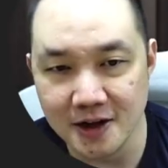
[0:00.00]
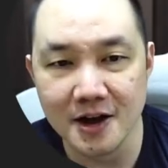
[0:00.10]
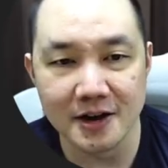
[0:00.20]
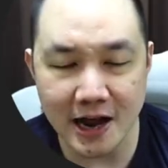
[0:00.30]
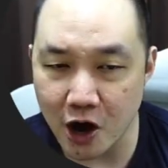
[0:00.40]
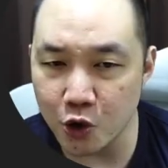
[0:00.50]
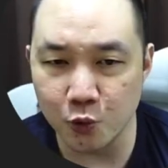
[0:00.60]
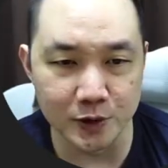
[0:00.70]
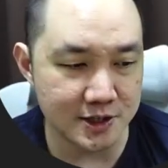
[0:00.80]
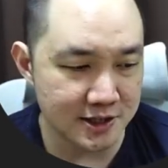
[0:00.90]
Now,
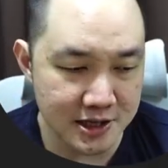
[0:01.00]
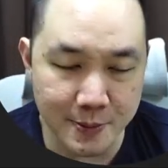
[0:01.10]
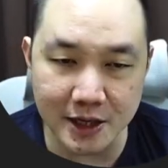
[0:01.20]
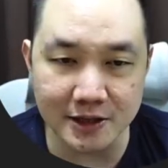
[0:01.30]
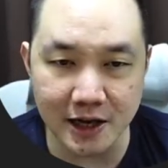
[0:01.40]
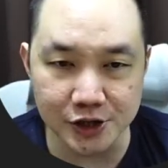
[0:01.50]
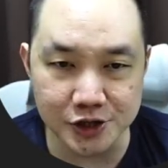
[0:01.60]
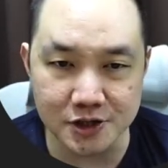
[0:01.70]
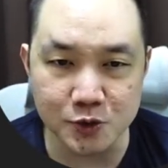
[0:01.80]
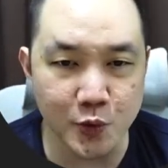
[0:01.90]
with systemic
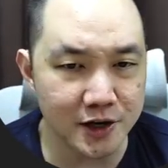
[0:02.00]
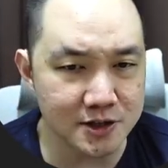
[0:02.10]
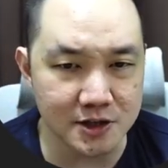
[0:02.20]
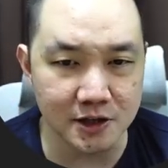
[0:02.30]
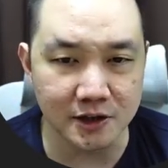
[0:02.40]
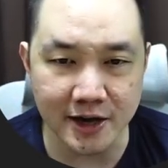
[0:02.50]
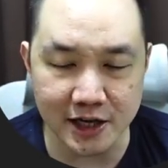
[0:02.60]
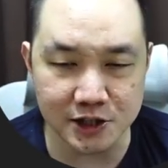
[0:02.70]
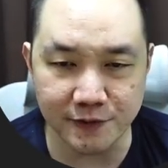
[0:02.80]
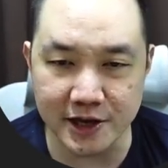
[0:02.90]
intelligence, we are seeing the
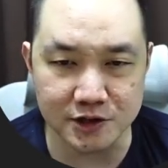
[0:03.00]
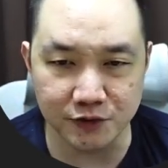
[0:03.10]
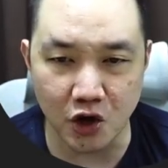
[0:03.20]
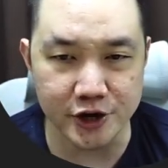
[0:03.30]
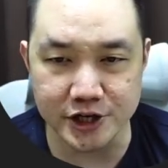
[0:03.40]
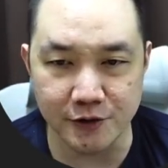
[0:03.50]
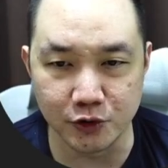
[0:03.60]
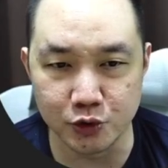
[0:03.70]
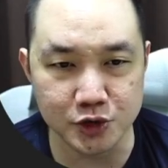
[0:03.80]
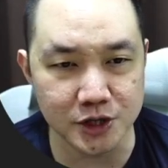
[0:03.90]
next phase of knowledge
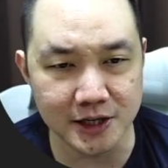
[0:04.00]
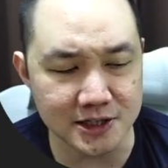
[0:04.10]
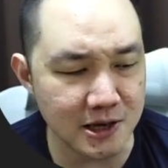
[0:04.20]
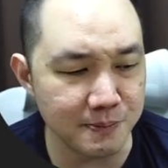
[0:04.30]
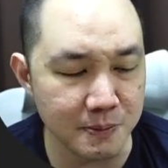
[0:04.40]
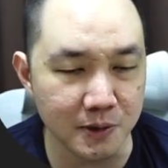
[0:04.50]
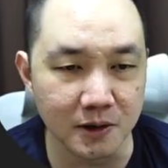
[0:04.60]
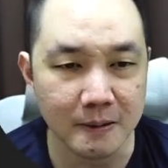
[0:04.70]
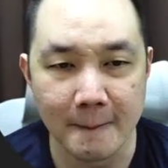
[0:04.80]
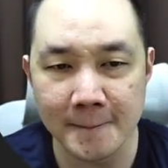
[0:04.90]
evolution, and some people
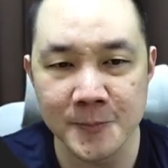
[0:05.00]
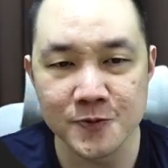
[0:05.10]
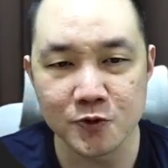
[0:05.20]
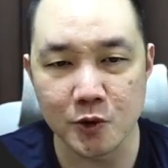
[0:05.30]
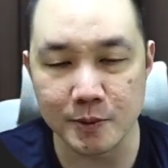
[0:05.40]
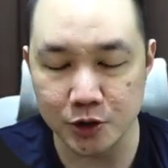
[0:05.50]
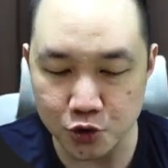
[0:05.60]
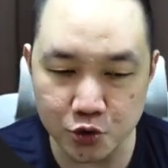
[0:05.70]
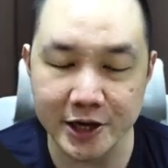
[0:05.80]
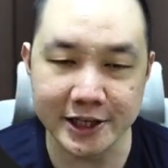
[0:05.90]
will be
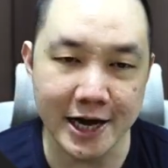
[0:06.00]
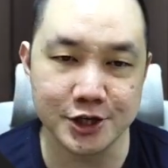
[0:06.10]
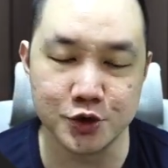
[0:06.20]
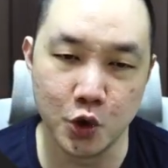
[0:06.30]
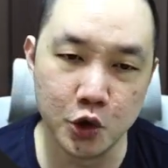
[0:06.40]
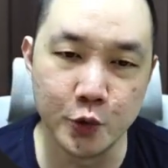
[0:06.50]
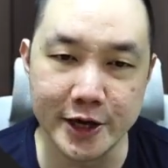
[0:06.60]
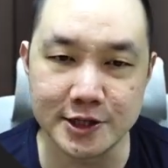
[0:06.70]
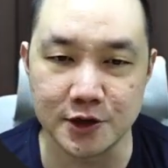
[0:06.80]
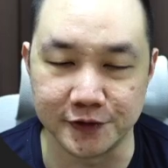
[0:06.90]
too attached to old
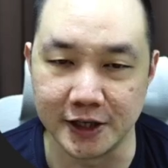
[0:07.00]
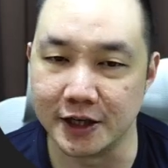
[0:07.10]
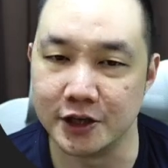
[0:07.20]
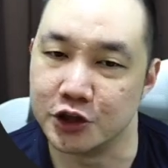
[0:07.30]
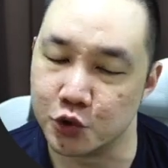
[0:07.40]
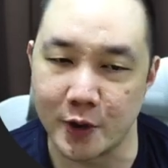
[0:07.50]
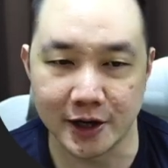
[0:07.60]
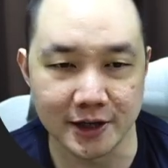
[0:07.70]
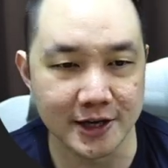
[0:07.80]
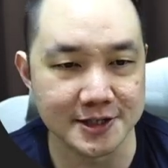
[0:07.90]
ways of thinking to
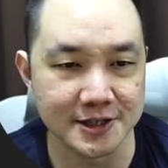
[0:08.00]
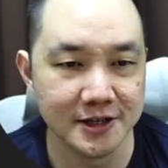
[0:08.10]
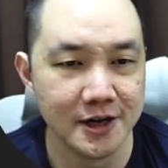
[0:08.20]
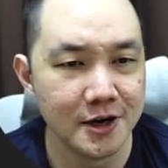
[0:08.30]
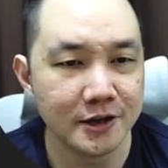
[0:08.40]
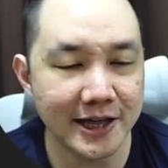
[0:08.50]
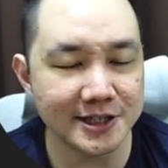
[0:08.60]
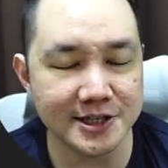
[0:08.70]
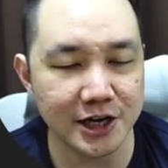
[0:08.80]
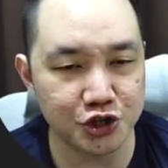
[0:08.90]
recognize it. That's
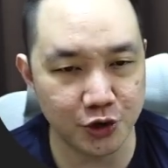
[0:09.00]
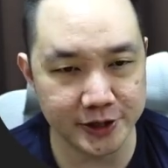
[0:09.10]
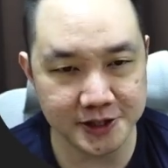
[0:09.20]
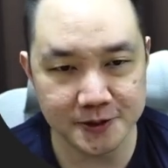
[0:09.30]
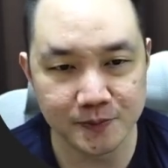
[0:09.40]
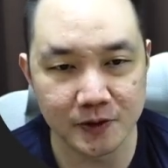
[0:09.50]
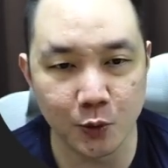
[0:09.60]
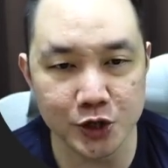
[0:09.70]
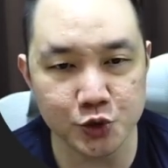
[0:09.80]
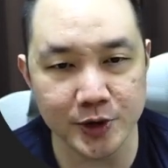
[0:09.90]
their choice. The
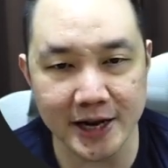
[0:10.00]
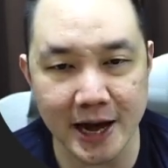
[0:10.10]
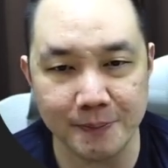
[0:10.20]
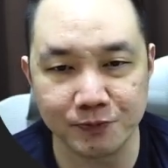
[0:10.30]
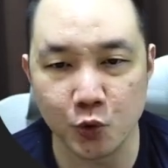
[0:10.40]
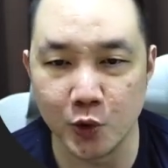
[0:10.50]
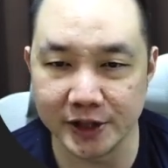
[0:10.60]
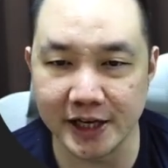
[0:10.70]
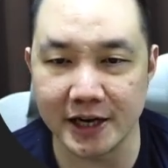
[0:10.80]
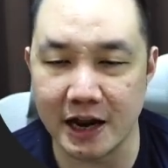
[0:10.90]
ones who adapt will
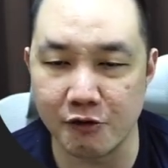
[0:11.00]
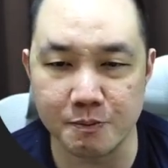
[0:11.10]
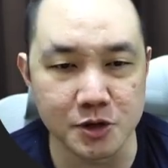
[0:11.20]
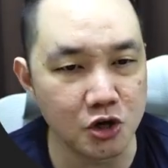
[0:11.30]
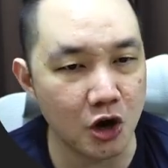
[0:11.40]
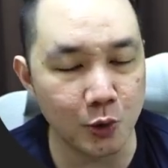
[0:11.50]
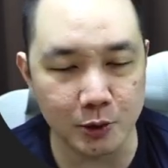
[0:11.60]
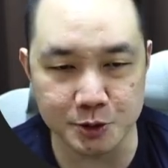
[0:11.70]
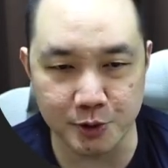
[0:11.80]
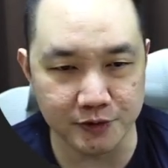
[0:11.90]
think at a level beyond what
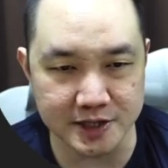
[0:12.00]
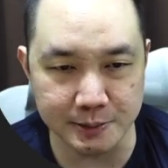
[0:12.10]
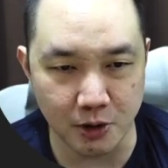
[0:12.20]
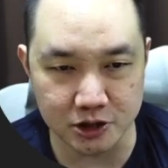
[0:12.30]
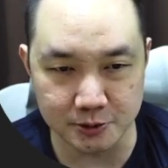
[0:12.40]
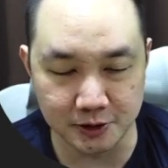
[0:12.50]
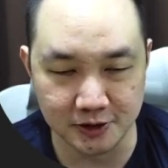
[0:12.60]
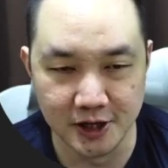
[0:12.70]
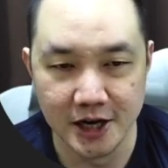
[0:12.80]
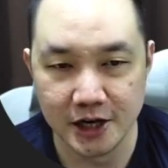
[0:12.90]
was previously possible.
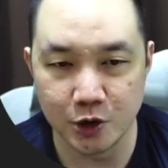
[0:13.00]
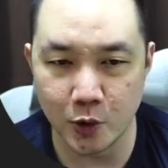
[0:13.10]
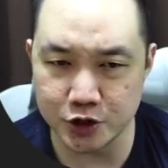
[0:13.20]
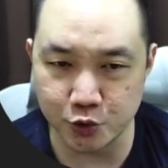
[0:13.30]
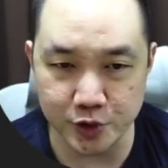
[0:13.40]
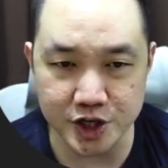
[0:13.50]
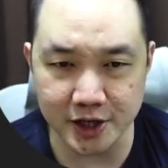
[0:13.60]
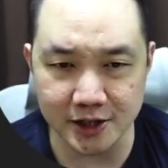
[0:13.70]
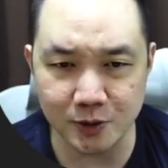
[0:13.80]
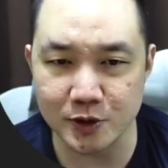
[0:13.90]
The ones who reject
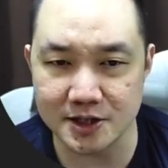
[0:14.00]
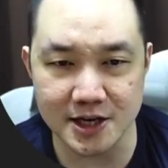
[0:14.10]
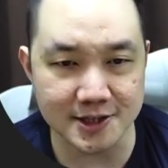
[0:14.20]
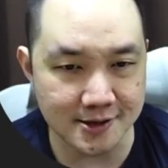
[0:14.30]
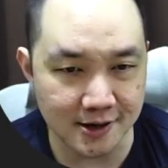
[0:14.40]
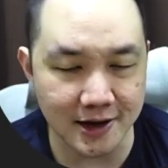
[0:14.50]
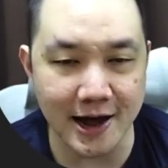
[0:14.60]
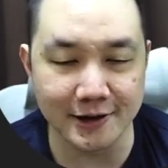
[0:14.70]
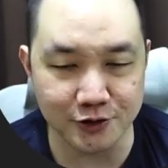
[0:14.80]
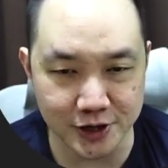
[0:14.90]
it will stay stuck
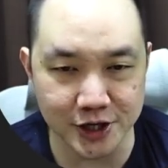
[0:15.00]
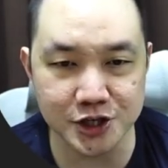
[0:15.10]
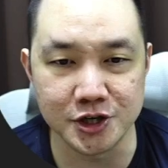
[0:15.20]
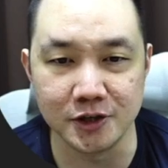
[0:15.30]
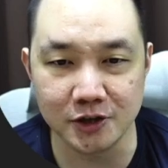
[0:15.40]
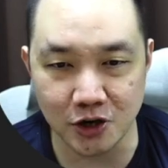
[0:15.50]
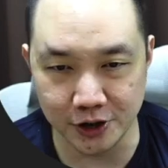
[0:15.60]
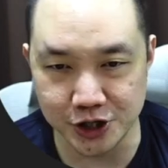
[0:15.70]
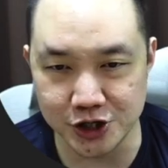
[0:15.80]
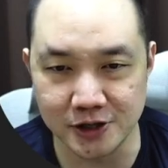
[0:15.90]
at traditional
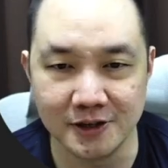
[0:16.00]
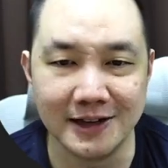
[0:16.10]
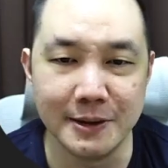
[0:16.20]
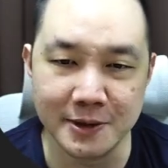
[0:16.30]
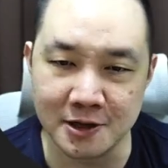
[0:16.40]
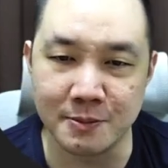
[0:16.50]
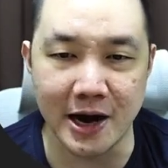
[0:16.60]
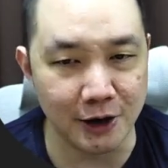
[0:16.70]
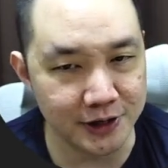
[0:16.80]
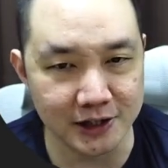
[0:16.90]
cognition, limited by
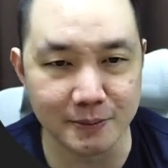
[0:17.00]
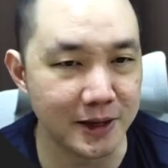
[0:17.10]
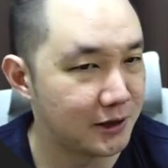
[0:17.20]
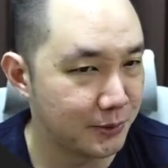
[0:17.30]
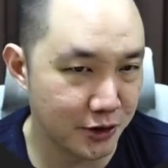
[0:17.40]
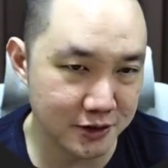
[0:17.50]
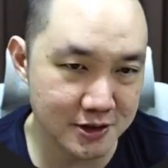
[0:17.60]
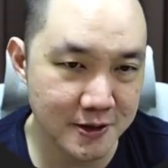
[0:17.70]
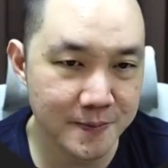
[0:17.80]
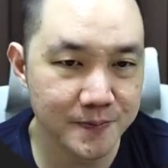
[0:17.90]
outdated mental models.
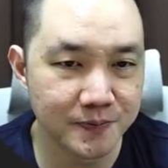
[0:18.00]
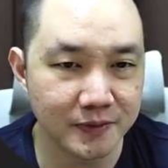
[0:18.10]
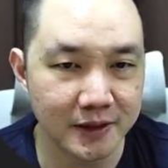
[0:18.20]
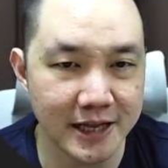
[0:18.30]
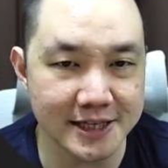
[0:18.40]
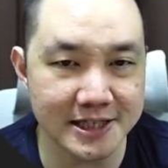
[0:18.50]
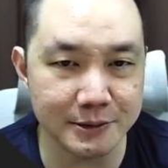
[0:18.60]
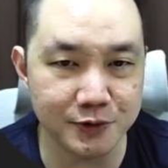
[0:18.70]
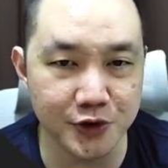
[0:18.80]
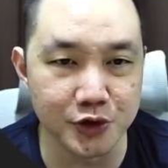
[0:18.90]
Next steps
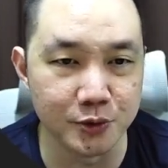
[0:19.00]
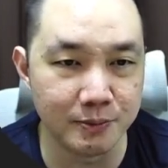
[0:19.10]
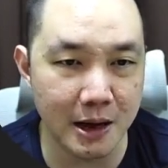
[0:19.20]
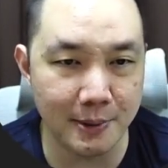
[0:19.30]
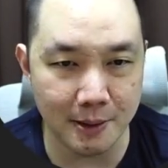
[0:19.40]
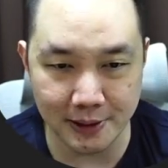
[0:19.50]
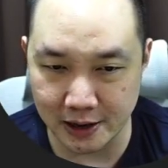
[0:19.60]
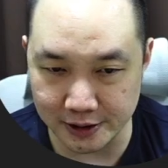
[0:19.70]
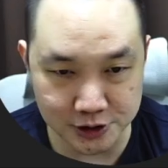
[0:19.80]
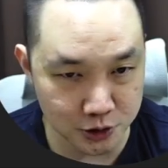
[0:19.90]
for you, blah, blah, blah,
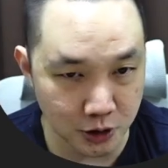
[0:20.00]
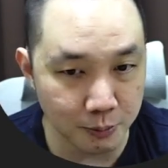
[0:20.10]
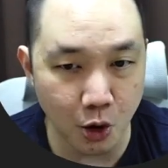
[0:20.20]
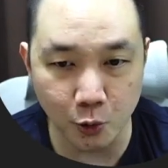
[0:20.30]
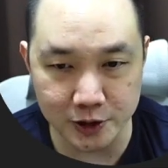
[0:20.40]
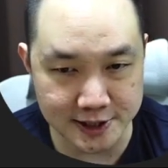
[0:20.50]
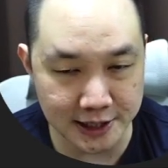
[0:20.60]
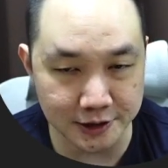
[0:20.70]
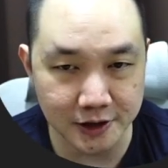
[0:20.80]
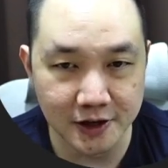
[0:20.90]
and so on. More word salad.